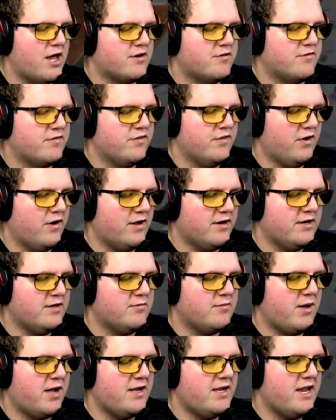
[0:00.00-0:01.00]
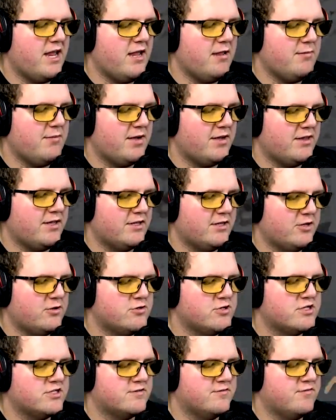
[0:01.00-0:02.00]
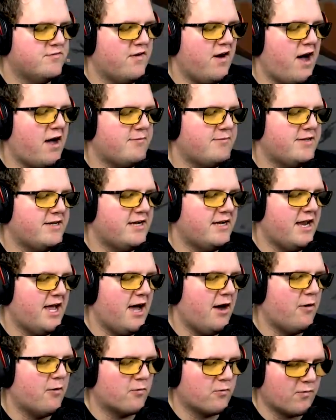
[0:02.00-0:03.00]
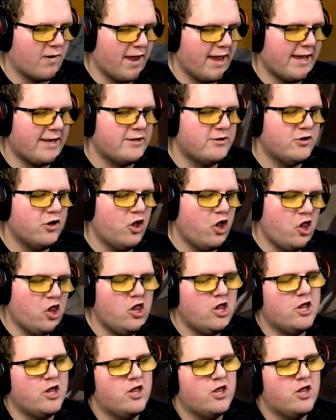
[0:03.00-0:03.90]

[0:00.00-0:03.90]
of thought into my name and then you just vomited out Randall.